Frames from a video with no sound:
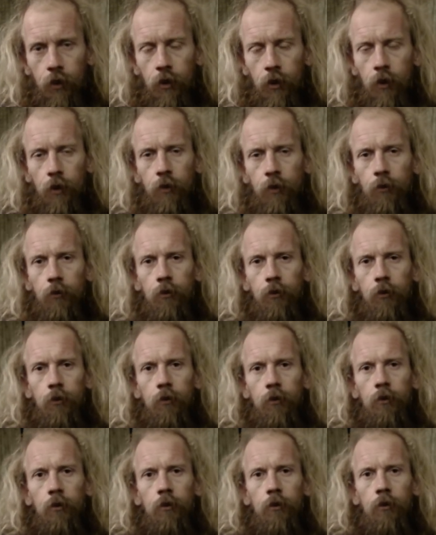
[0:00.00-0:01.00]
And
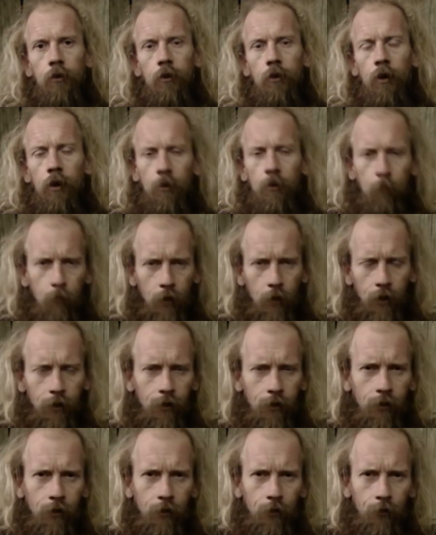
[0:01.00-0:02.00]
I
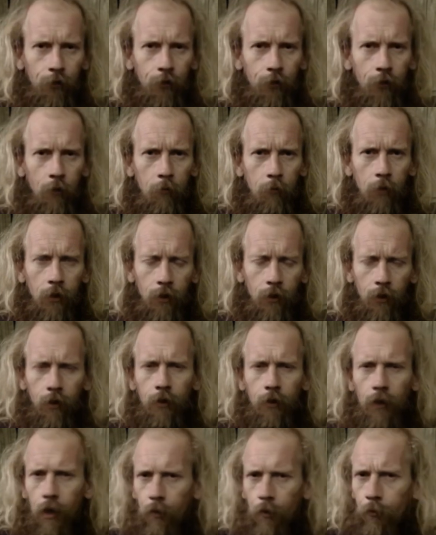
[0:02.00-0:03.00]
believe something
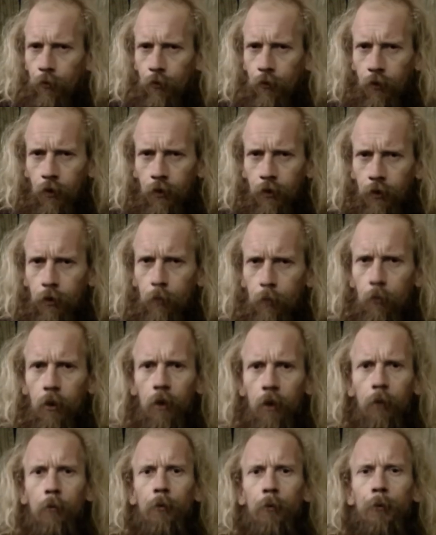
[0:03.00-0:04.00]
like that was said in the
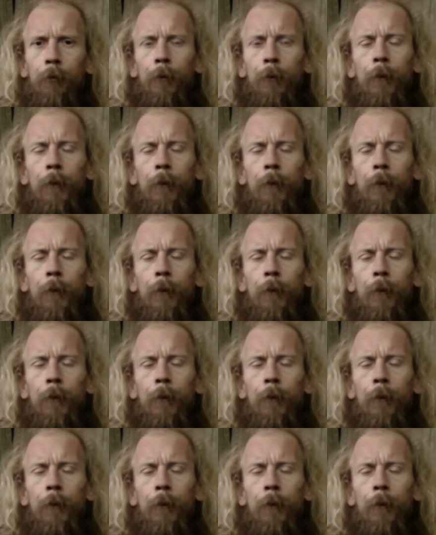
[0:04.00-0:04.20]
Bible.